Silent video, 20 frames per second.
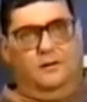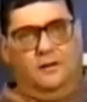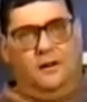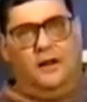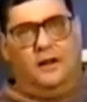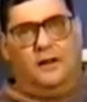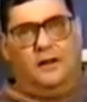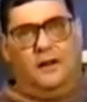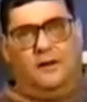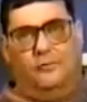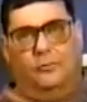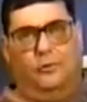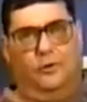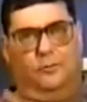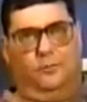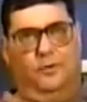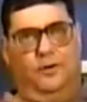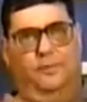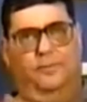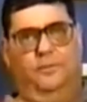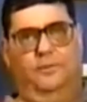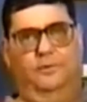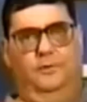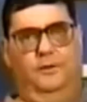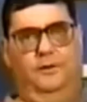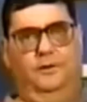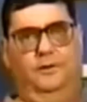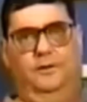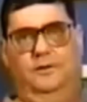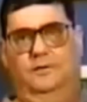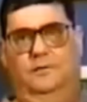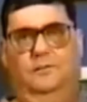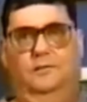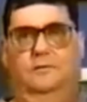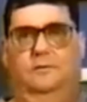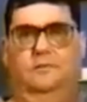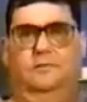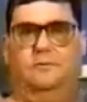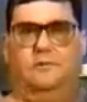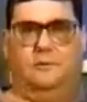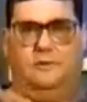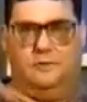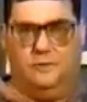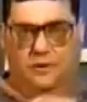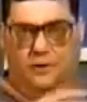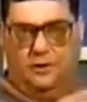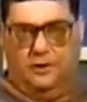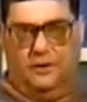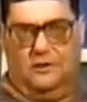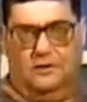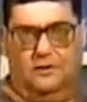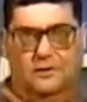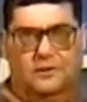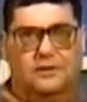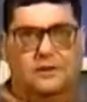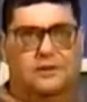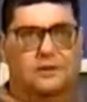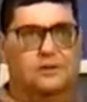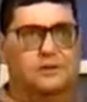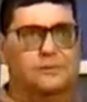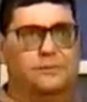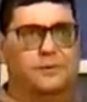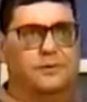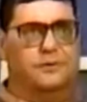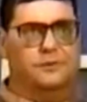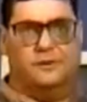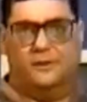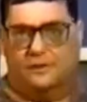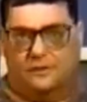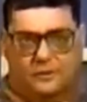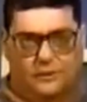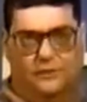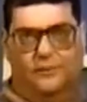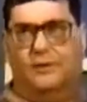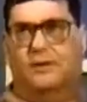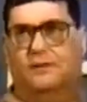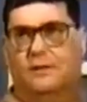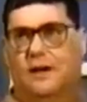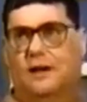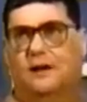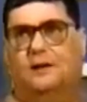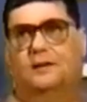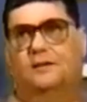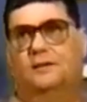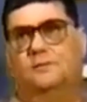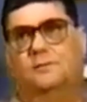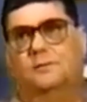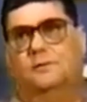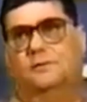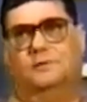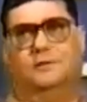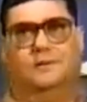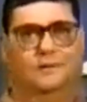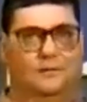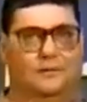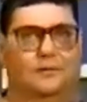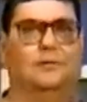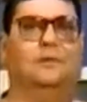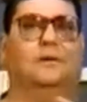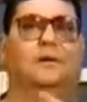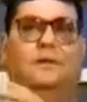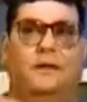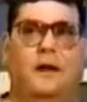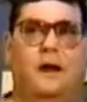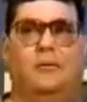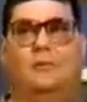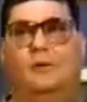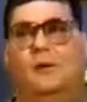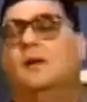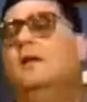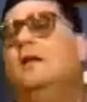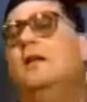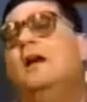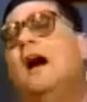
nut network people that start talking this conspiracy theory and that conspiracy theory and that one?